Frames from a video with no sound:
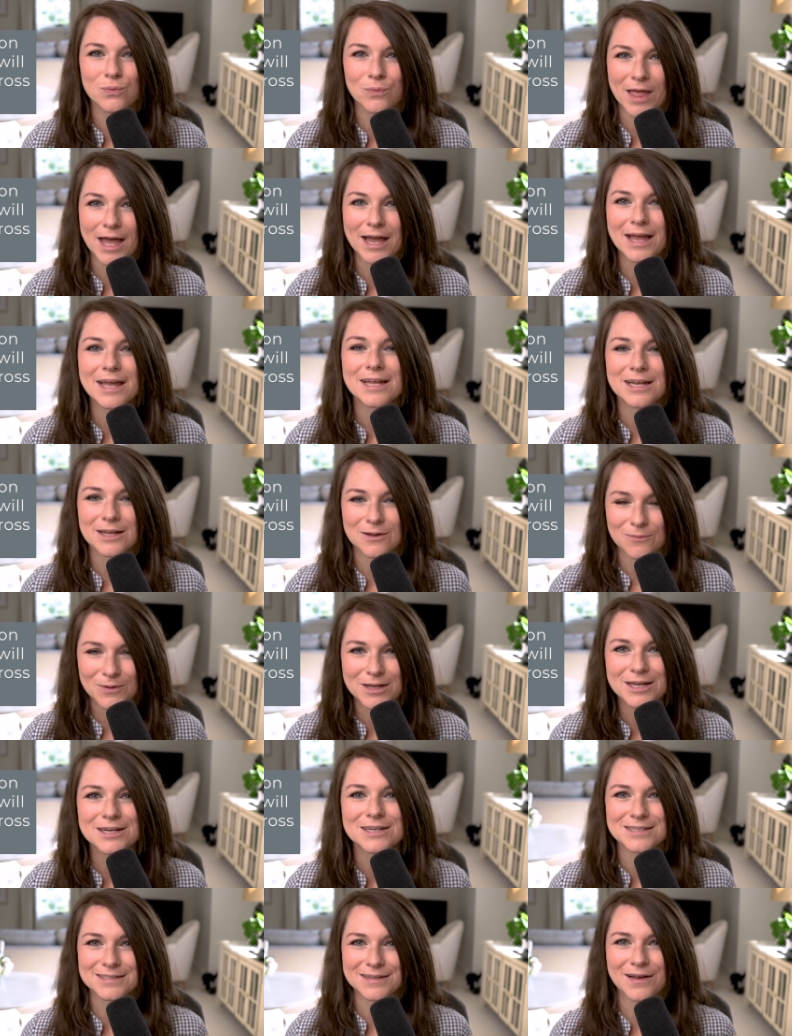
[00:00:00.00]
that it
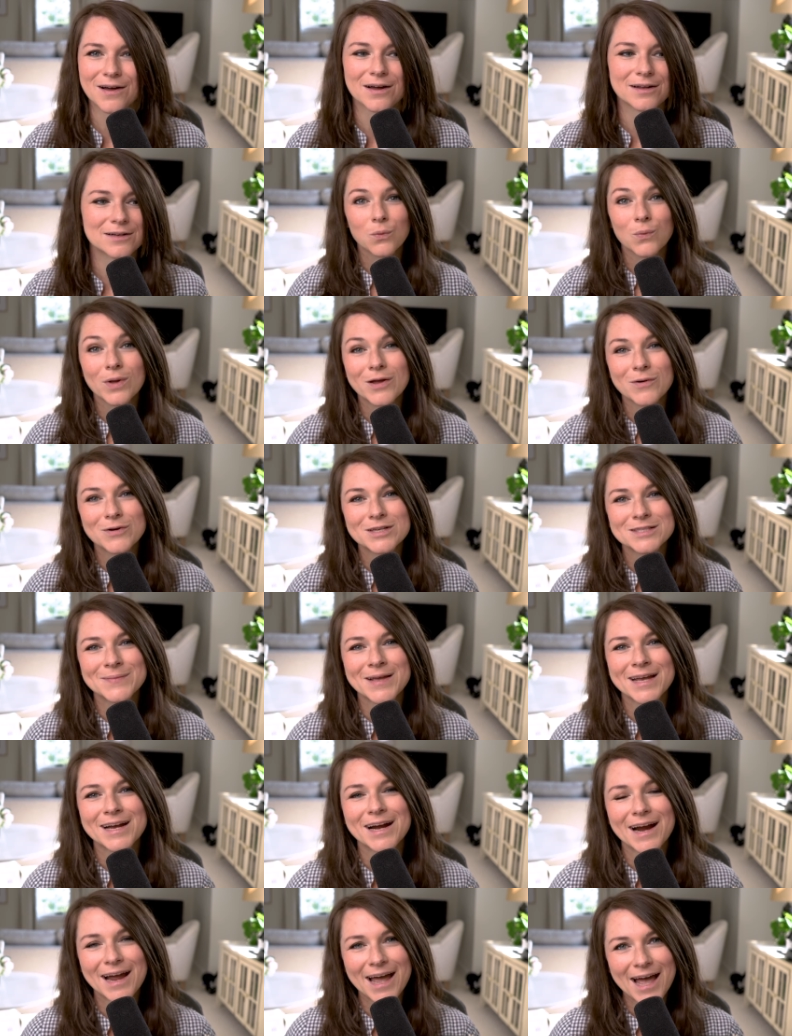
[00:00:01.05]
appears on. We always
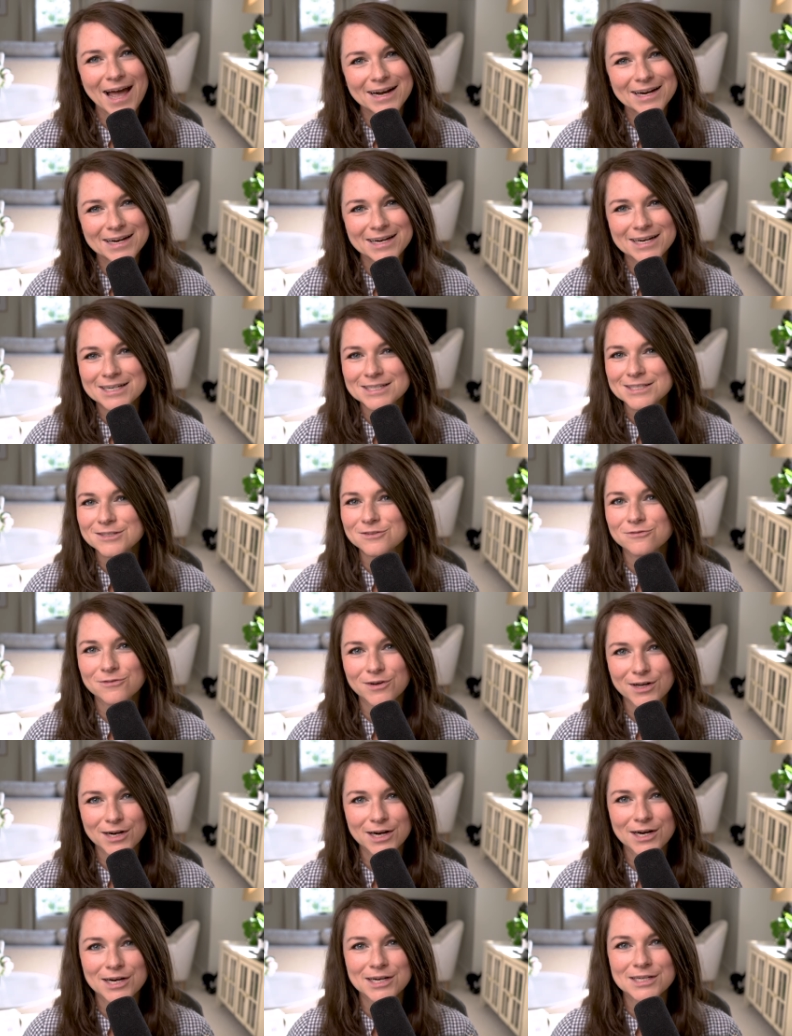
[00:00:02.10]
make our headers,
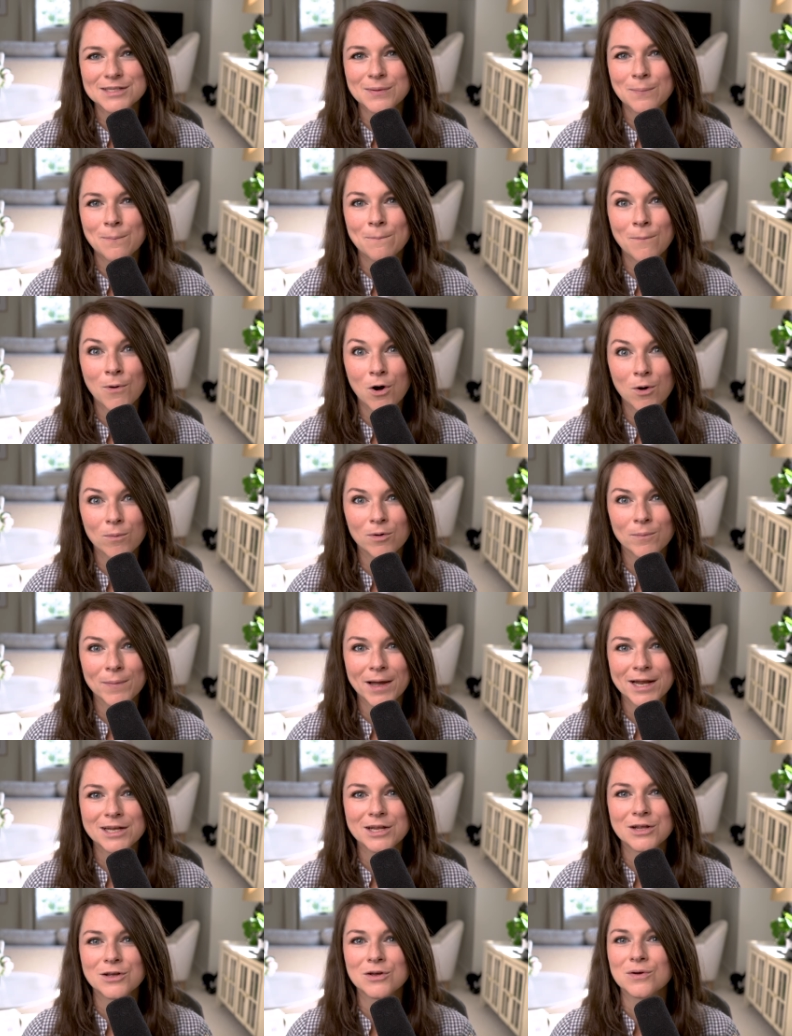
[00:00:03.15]
footers, mobile
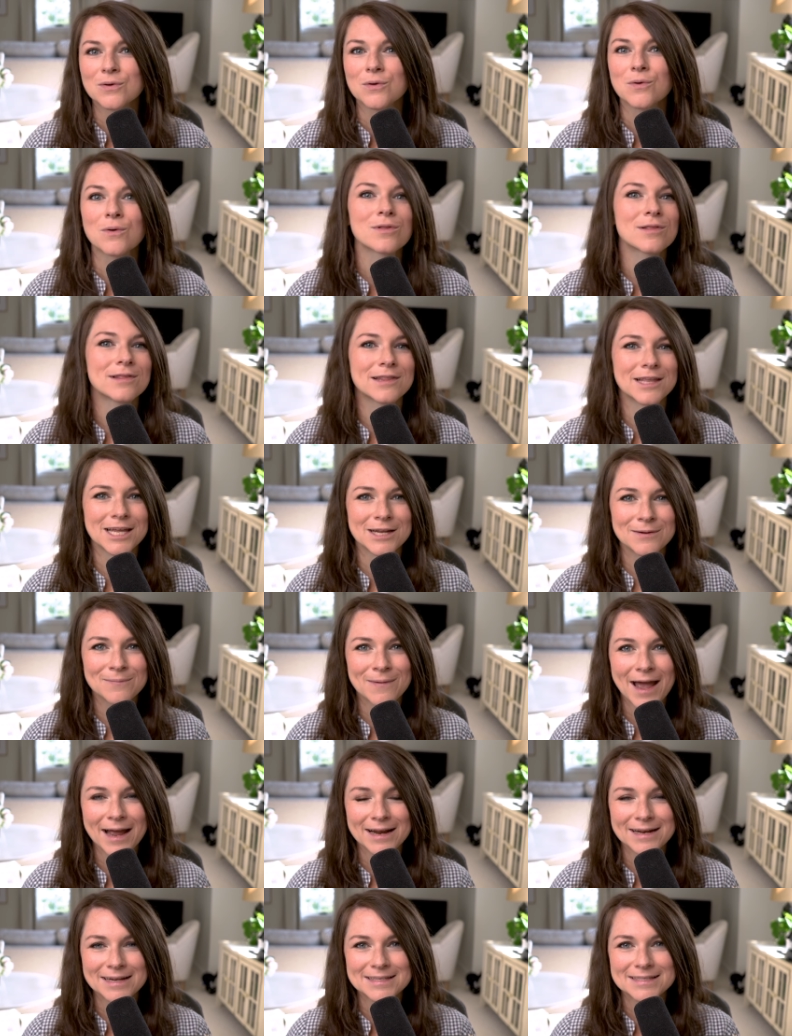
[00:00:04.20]
menu, lead
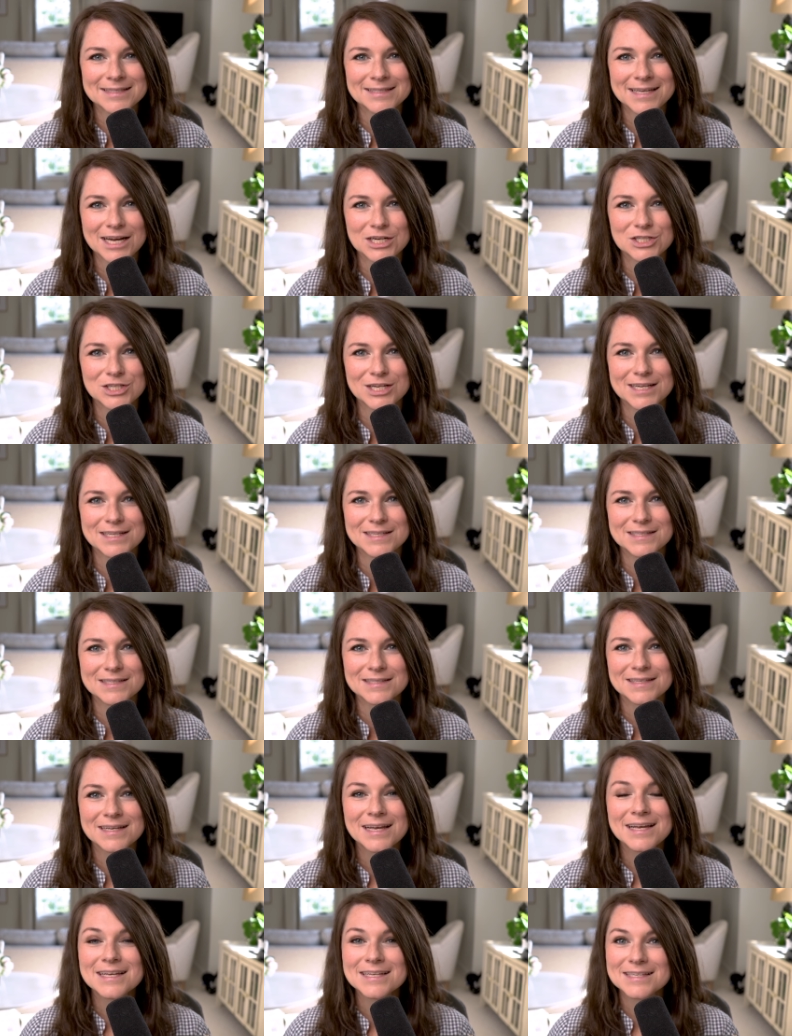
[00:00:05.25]
magnet sections,
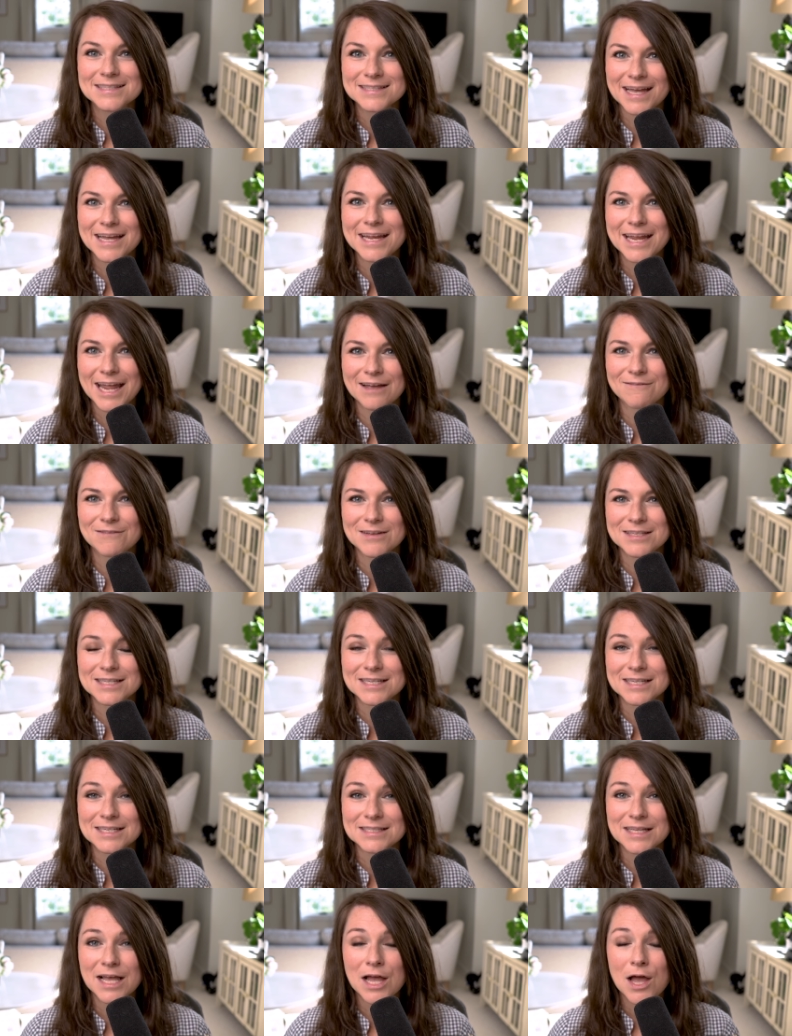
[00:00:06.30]
site
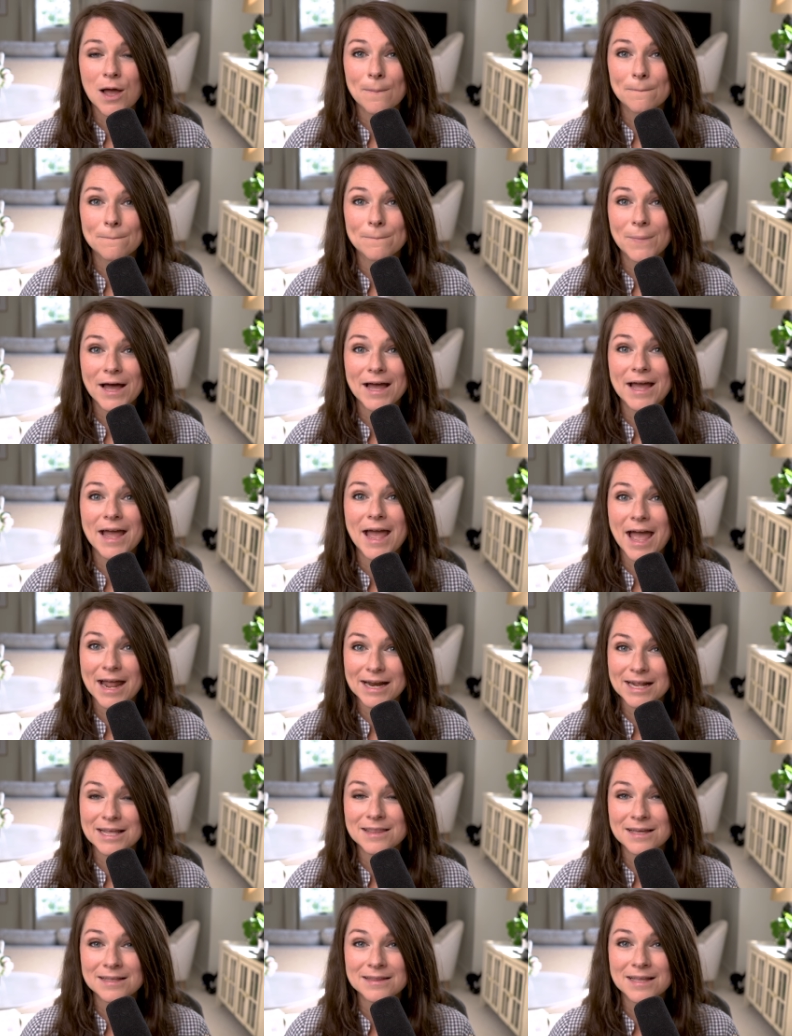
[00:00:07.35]
canvases, but
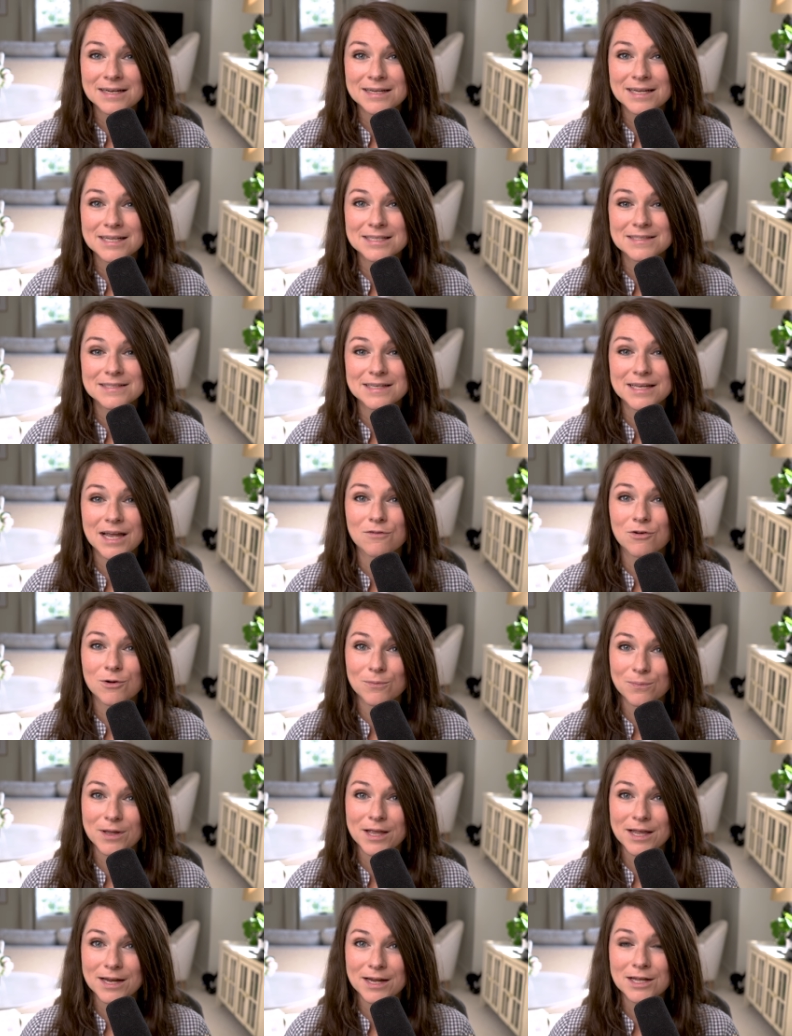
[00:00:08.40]
anything that needs to get
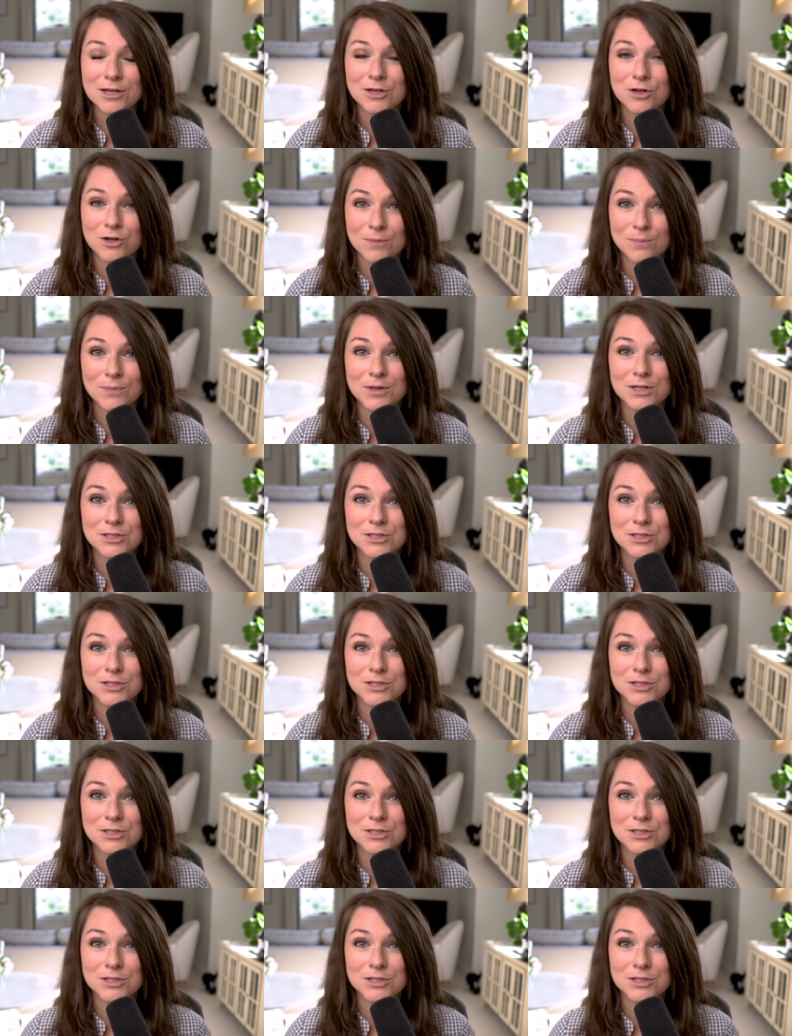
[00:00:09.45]
repeated could be